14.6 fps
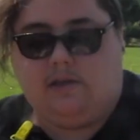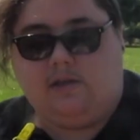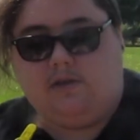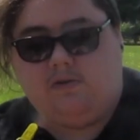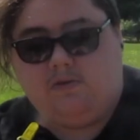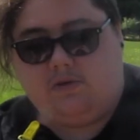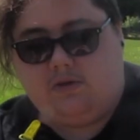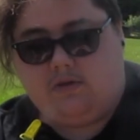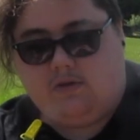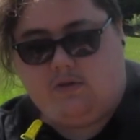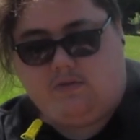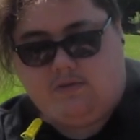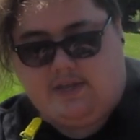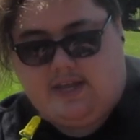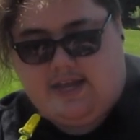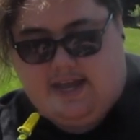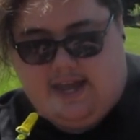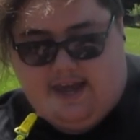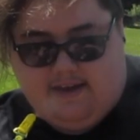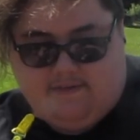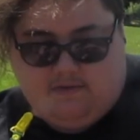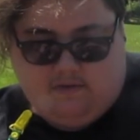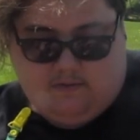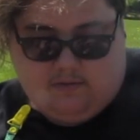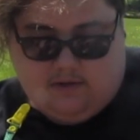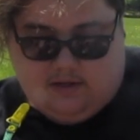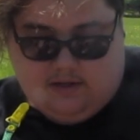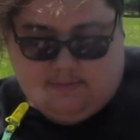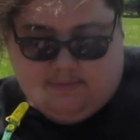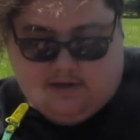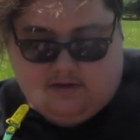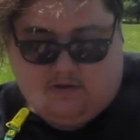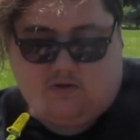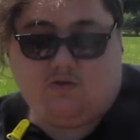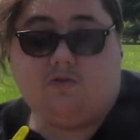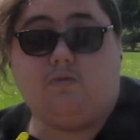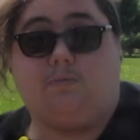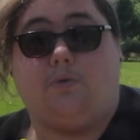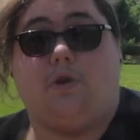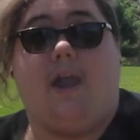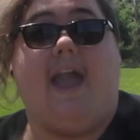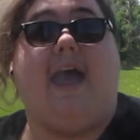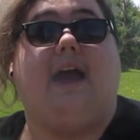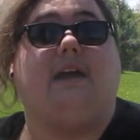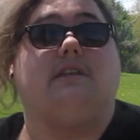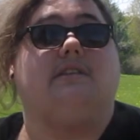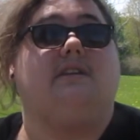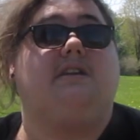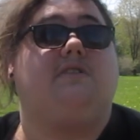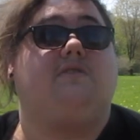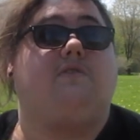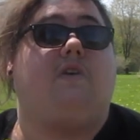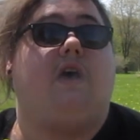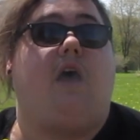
you would know that I haven't really been super active